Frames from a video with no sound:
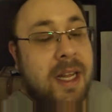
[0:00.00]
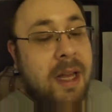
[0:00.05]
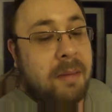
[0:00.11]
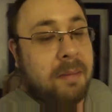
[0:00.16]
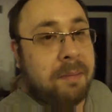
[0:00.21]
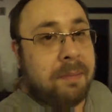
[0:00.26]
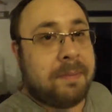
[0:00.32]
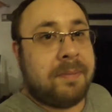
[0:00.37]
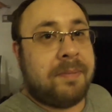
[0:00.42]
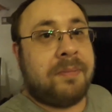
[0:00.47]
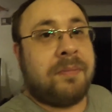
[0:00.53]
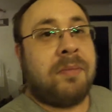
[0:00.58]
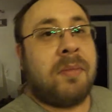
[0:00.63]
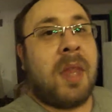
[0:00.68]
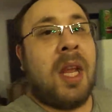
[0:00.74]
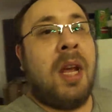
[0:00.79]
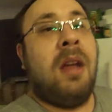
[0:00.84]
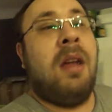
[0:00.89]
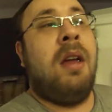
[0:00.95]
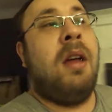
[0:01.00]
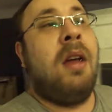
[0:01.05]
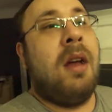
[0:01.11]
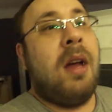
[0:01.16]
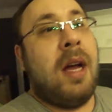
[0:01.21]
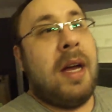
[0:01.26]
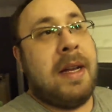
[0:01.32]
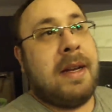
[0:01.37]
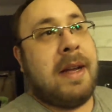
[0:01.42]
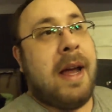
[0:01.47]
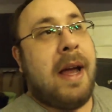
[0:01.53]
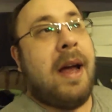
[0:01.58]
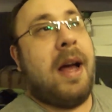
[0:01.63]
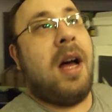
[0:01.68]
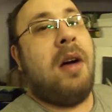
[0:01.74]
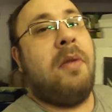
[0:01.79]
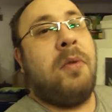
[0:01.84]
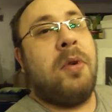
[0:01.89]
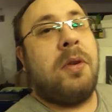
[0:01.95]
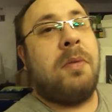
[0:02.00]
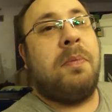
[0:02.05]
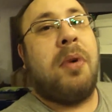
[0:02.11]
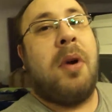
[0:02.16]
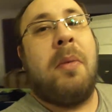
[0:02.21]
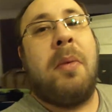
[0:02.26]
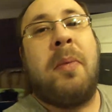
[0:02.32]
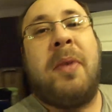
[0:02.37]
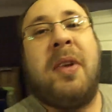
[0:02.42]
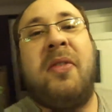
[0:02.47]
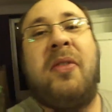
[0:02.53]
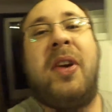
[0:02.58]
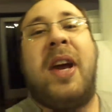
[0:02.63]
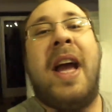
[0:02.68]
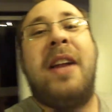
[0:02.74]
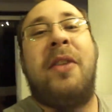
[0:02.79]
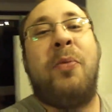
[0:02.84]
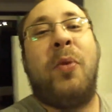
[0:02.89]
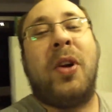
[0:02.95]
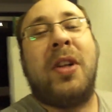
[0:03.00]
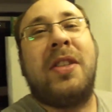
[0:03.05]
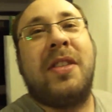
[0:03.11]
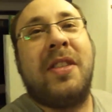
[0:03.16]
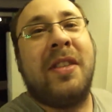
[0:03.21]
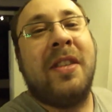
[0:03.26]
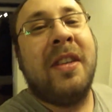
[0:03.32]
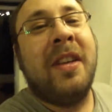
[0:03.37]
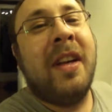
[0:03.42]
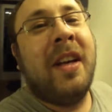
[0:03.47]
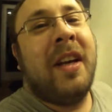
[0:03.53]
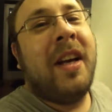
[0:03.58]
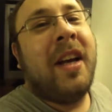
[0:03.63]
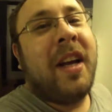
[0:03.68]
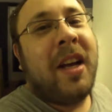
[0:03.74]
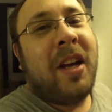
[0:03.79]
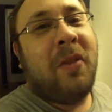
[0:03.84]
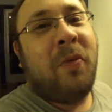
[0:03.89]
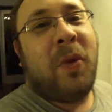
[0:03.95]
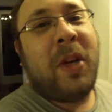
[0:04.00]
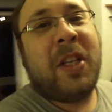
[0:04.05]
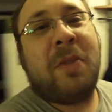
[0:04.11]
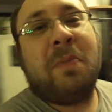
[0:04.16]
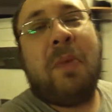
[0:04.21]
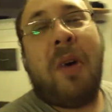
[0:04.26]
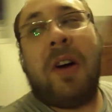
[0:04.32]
them, and yeah, I would probably forget what's in which